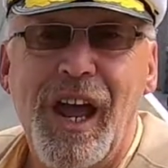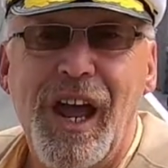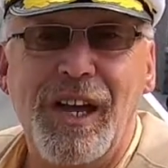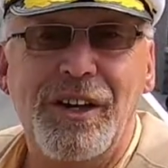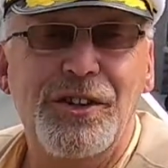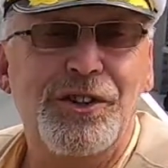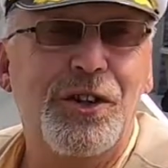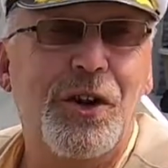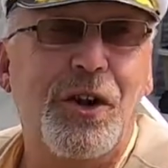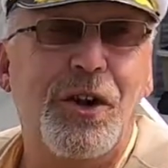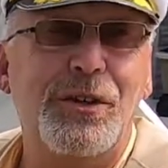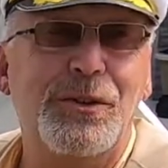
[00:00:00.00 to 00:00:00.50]

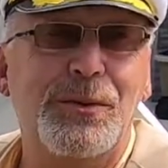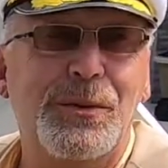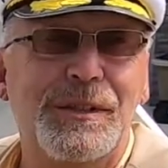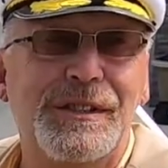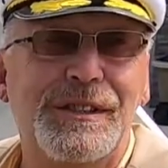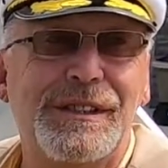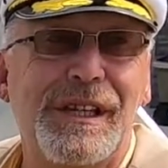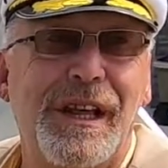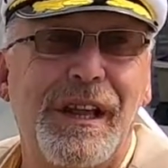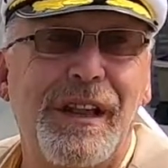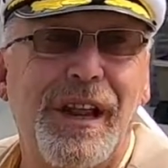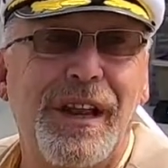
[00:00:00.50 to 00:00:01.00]
And George was
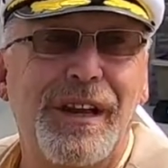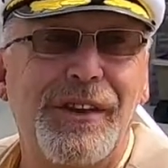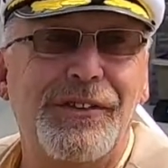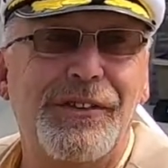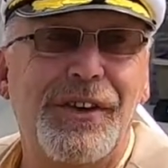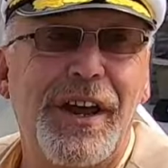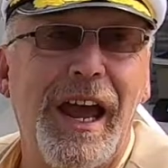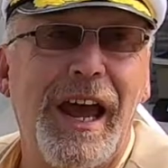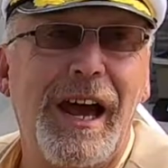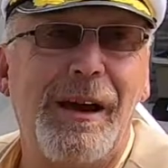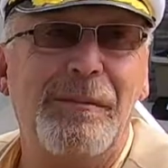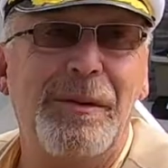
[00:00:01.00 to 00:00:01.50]
still at his
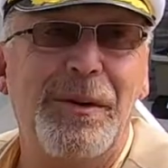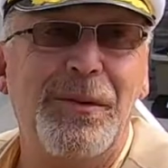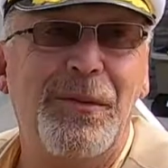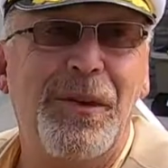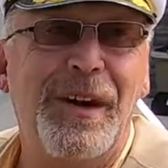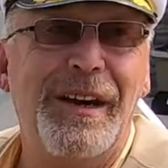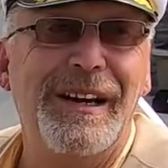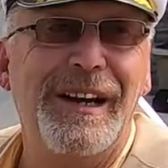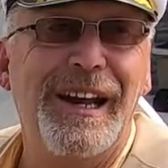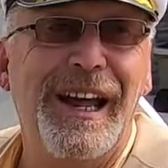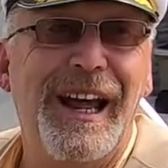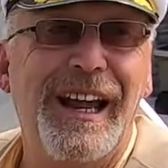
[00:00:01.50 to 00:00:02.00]
cabin
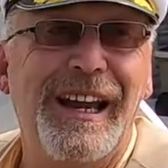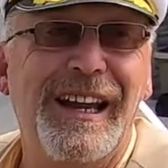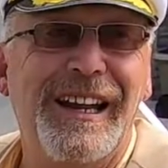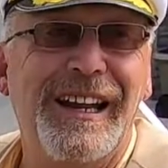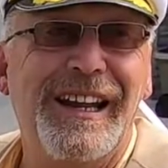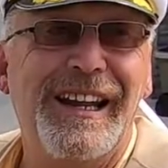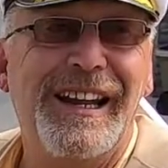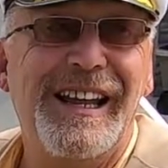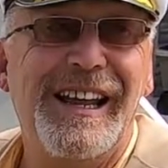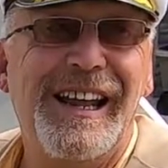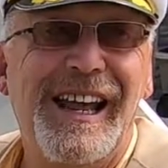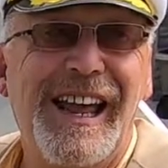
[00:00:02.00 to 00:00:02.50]
one day.
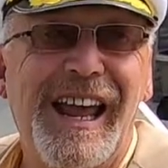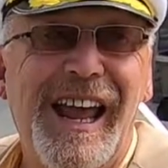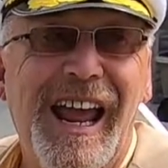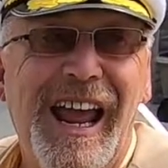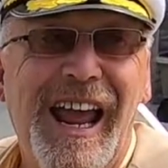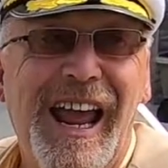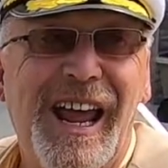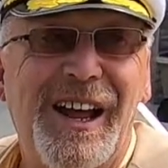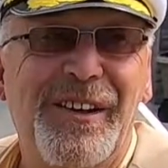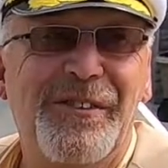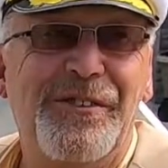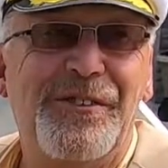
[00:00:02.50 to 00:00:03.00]

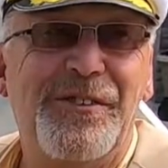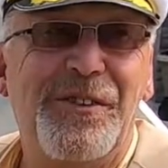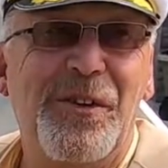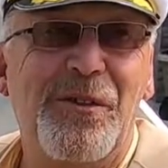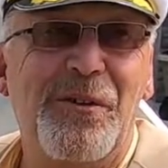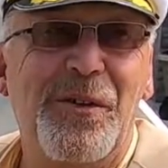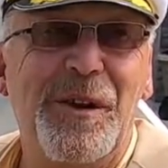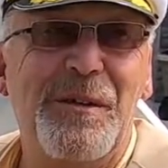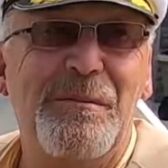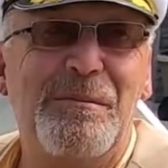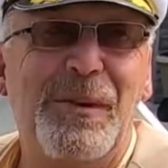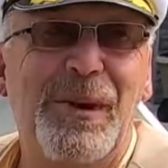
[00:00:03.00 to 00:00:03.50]
And so
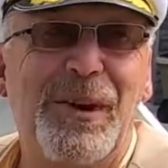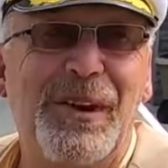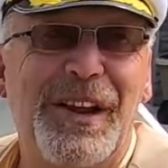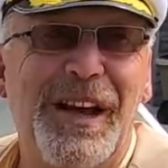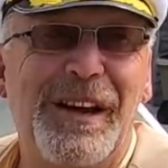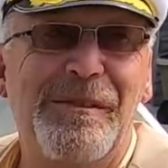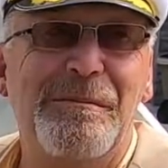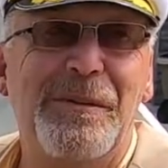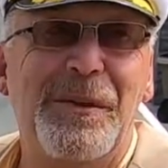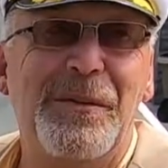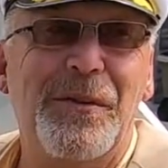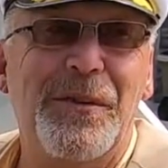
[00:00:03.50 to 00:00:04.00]
we pulled
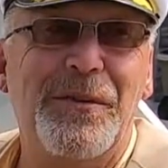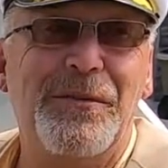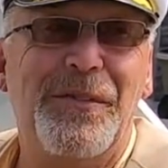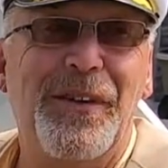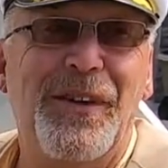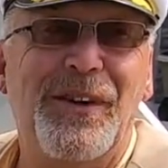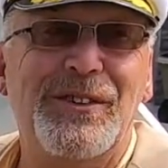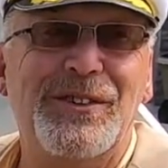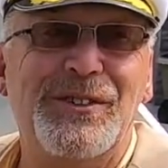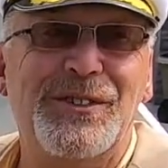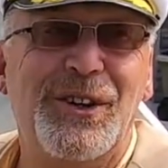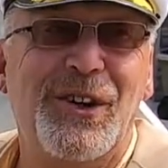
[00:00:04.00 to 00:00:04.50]
up and we
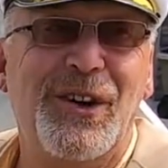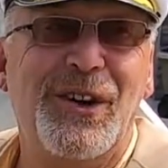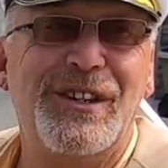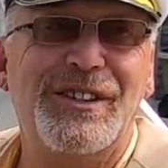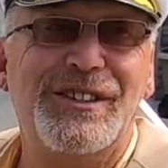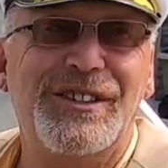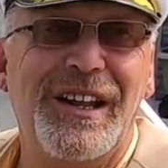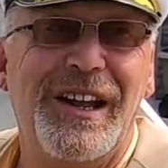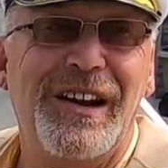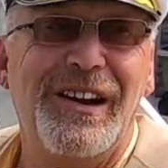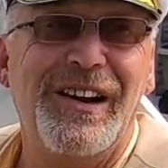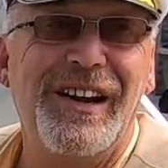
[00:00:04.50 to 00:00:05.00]
found
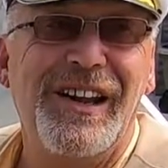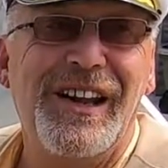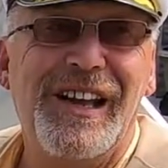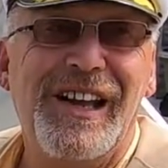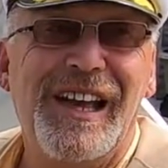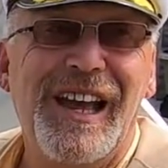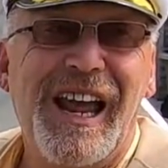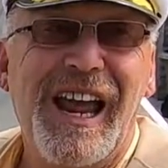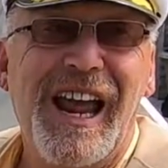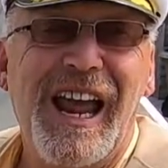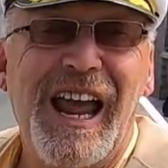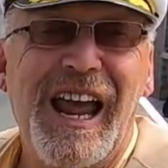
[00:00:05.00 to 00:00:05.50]
George there
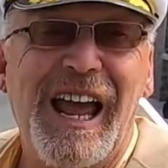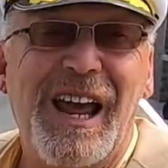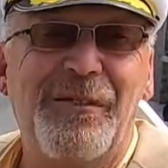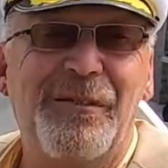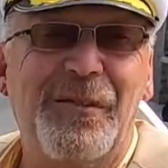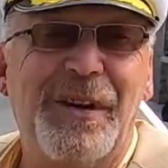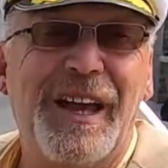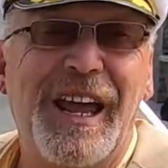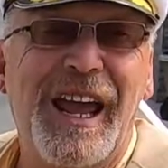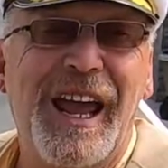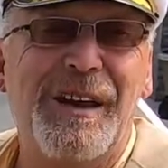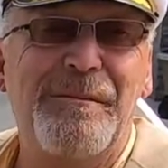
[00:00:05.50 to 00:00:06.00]
and
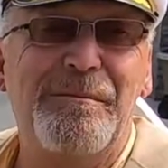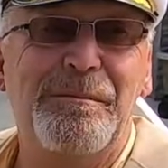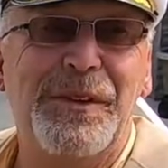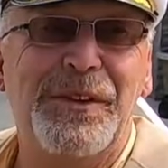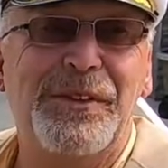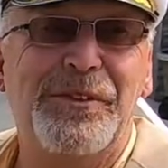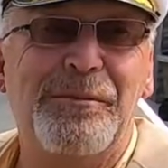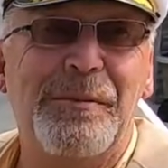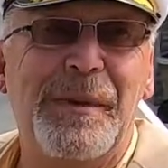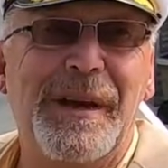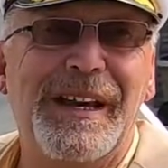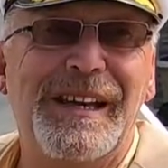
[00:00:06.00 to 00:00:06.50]
we gave him a
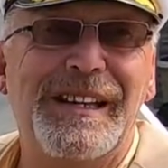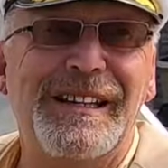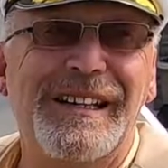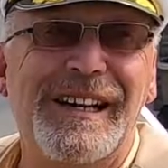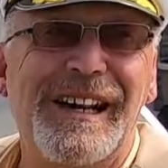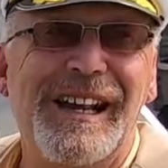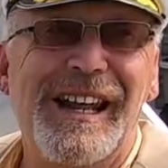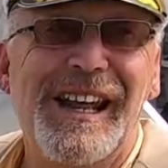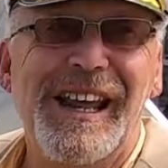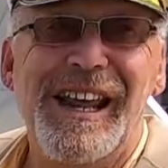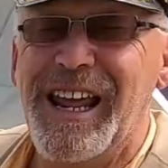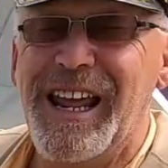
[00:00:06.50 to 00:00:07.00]
spin